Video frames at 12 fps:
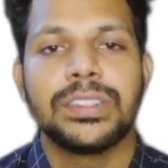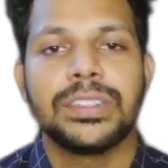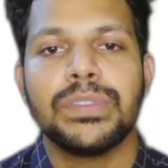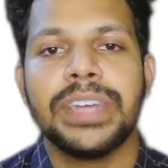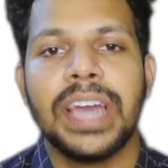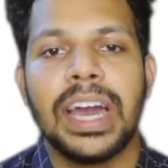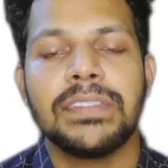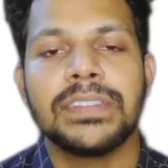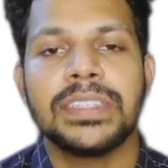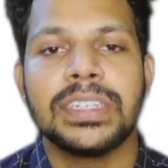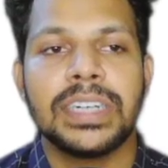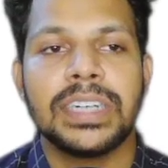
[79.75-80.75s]
So we
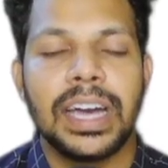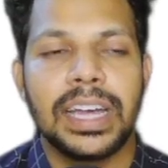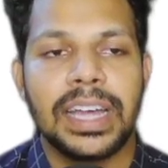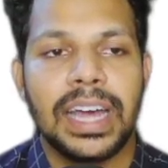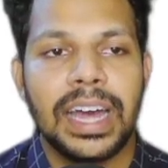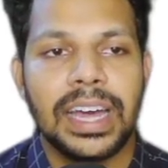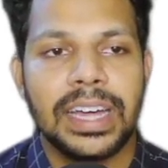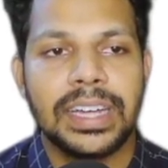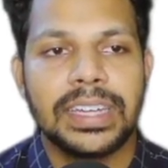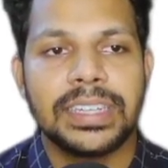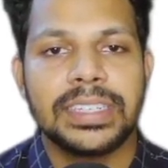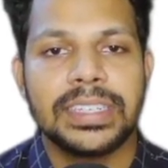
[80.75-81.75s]
have the
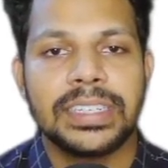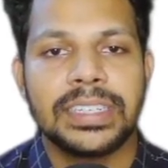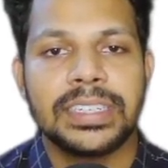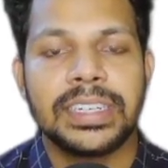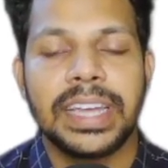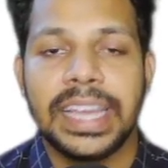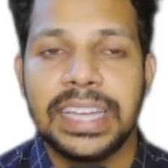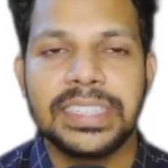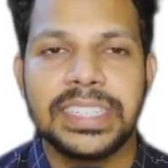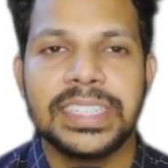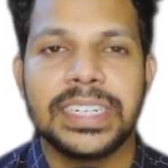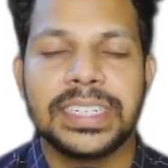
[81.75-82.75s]

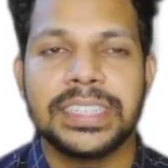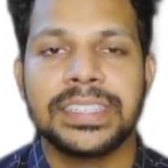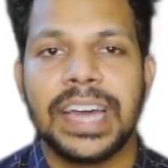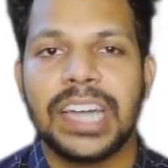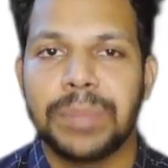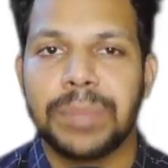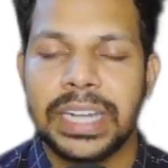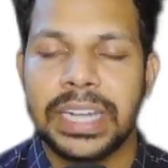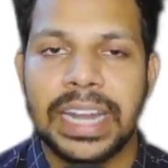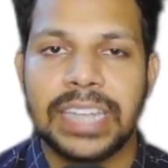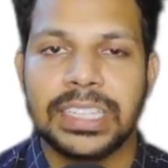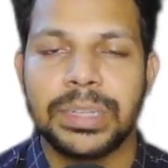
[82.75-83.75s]
AST, that is
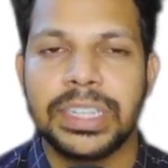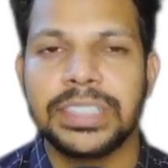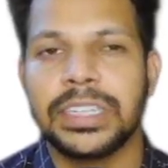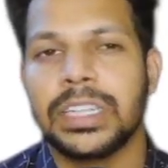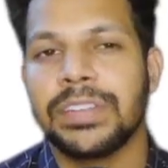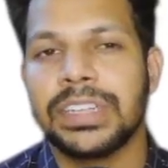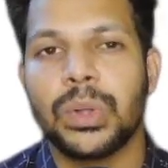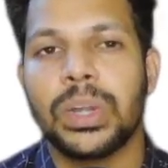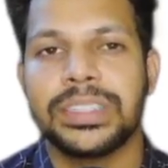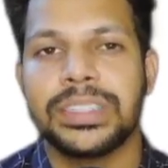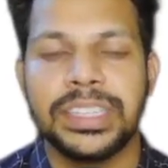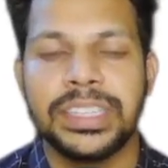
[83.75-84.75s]
aspartate transaminase, otherwise
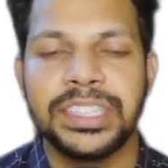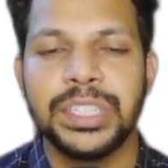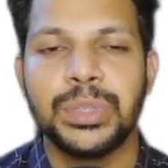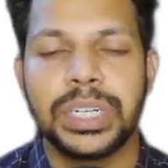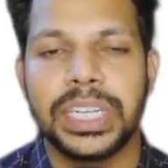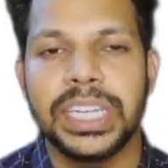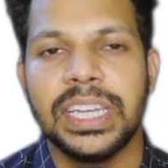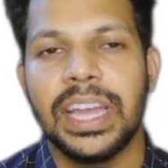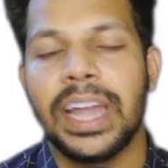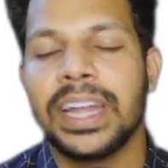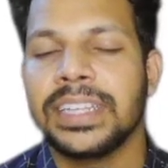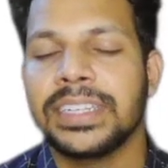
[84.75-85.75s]
called as SGOT,
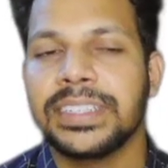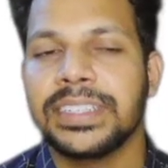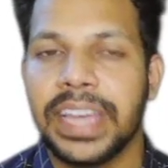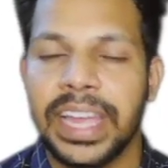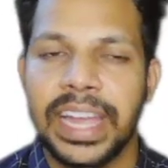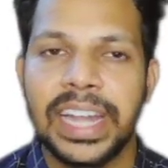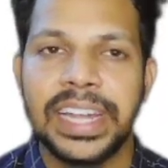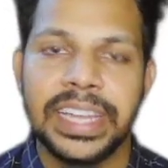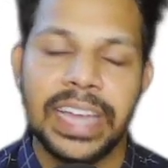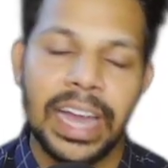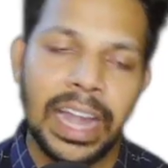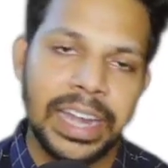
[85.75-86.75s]
and other is the
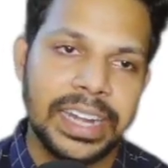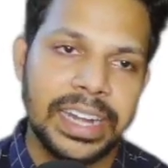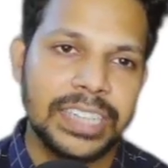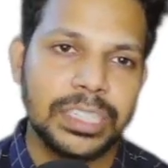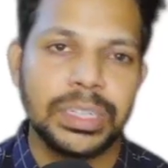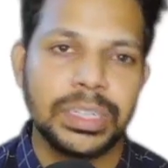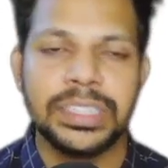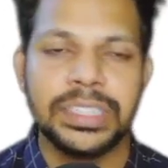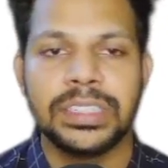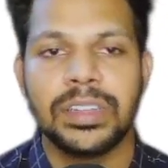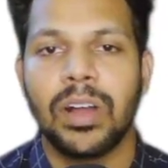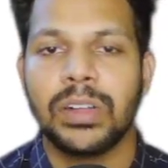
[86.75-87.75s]
ALT, alanine
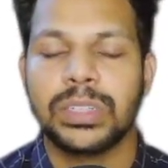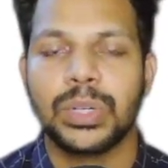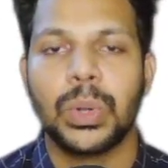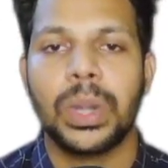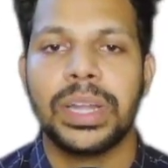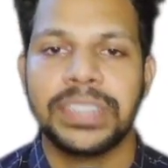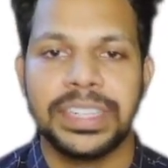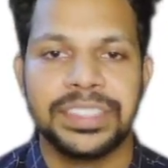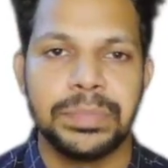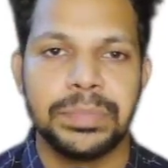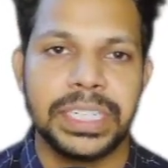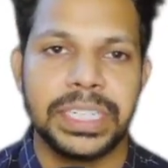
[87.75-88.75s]
transaminase, also called as
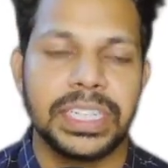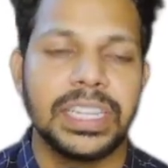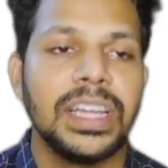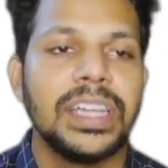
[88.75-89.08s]
SGPT.